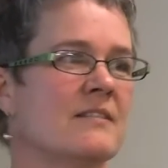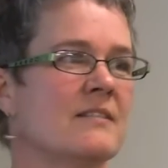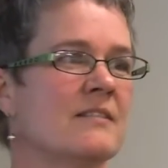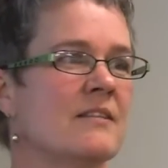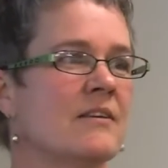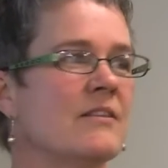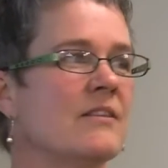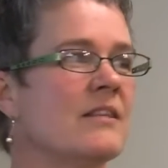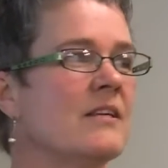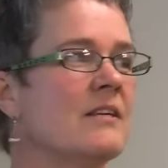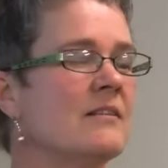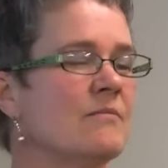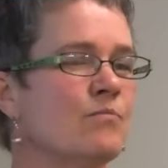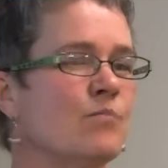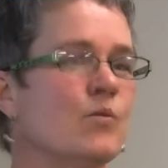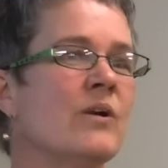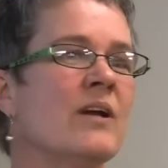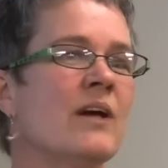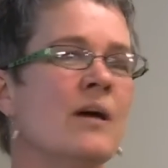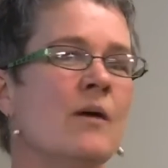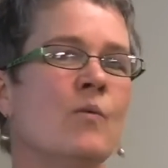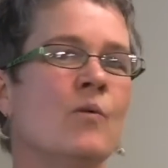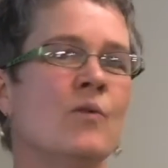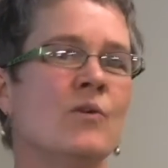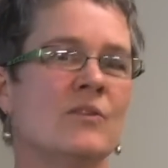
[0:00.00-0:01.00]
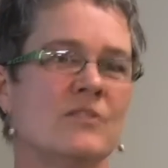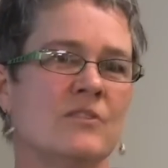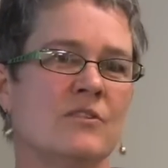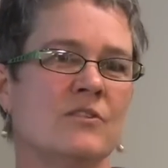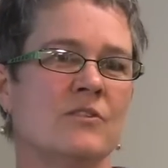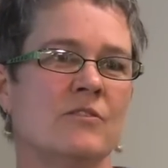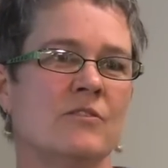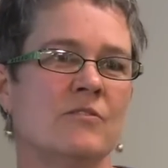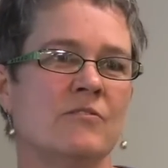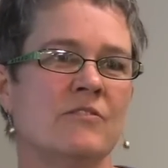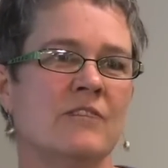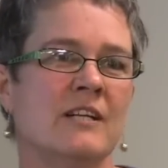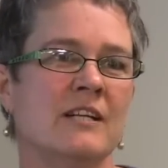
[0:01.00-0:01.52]
So what I want to
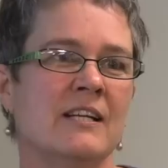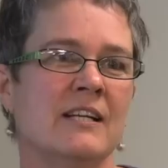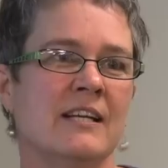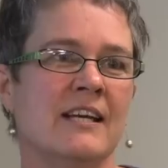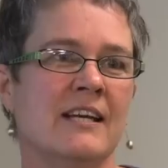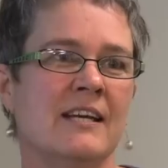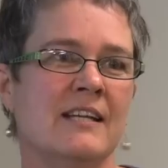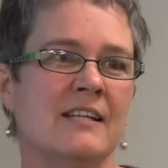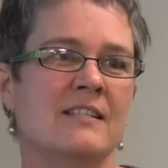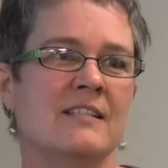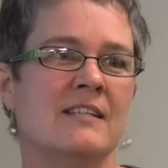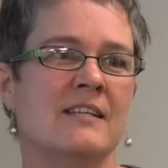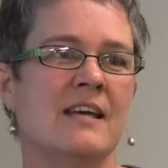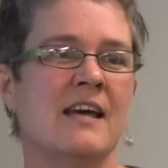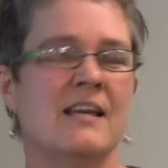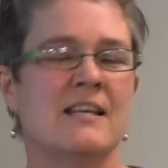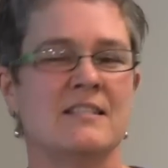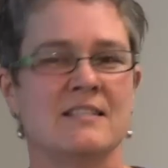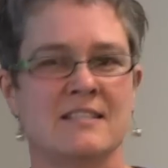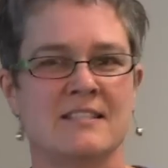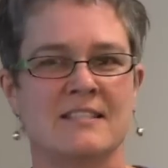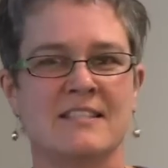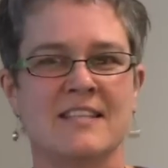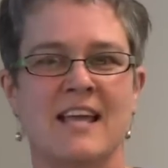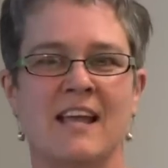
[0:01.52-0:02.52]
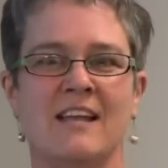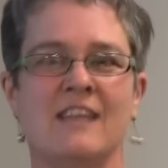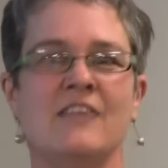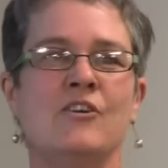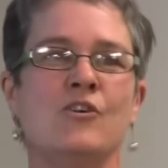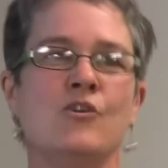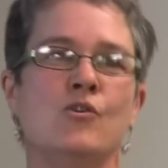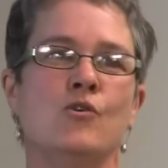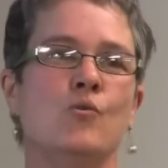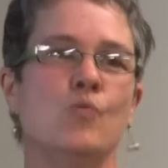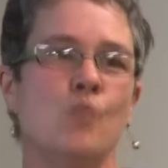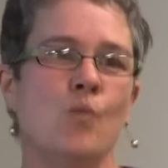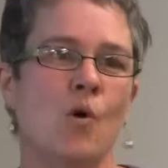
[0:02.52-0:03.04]
do really here today is to tell
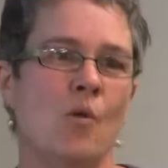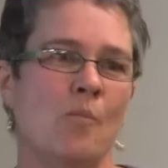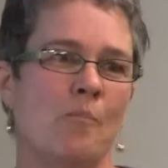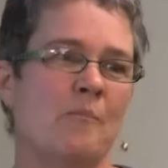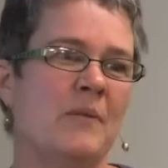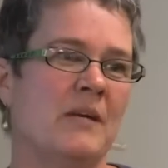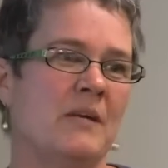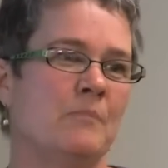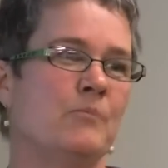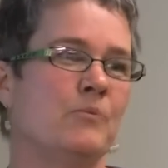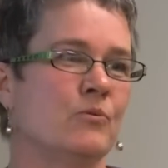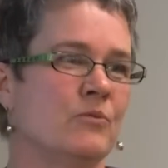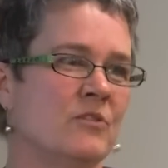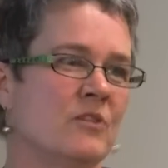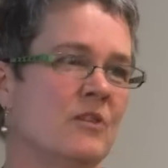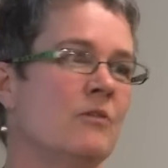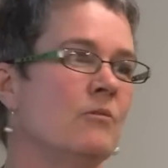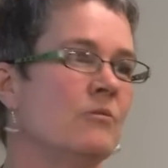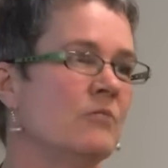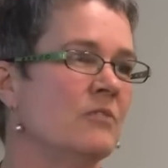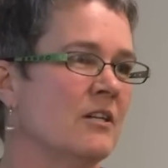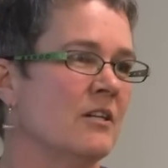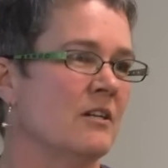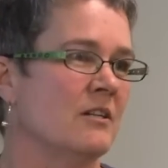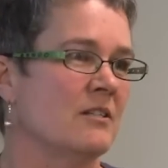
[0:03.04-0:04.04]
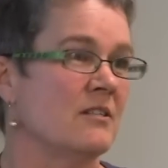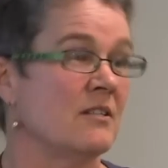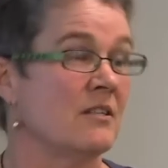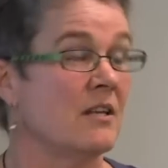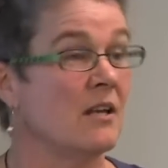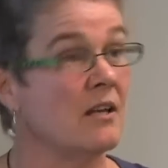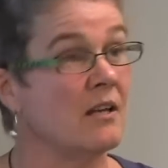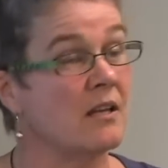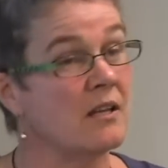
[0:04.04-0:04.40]
you what people told us.